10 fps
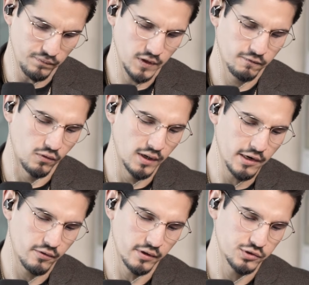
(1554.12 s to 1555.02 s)
for
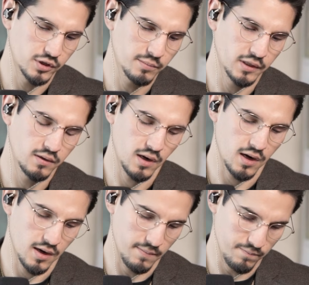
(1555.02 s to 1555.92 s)
literature, but
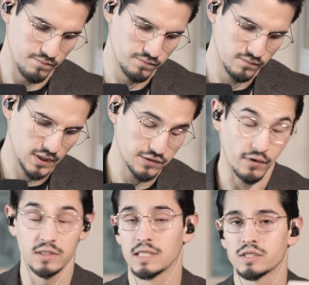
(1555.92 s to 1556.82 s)
as
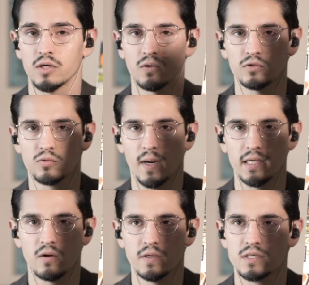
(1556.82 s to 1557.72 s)
far as this goes,
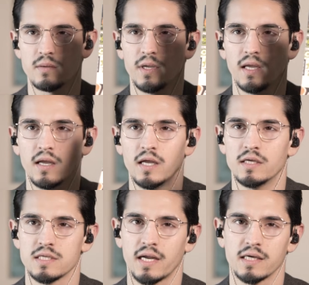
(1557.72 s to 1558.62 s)
White Noise to me
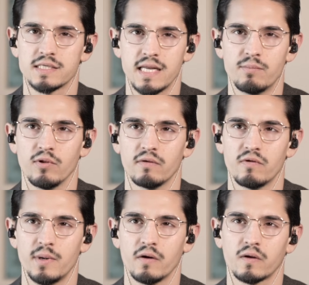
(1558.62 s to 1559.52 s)
is like a staple of
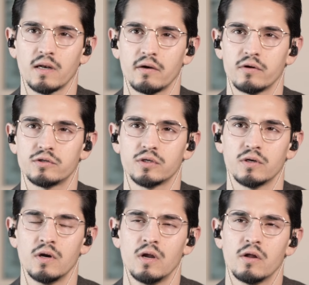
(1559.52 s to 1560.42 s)
American
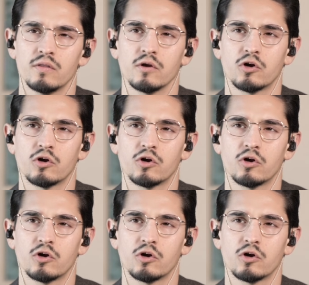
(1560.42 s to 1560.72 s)
literature. The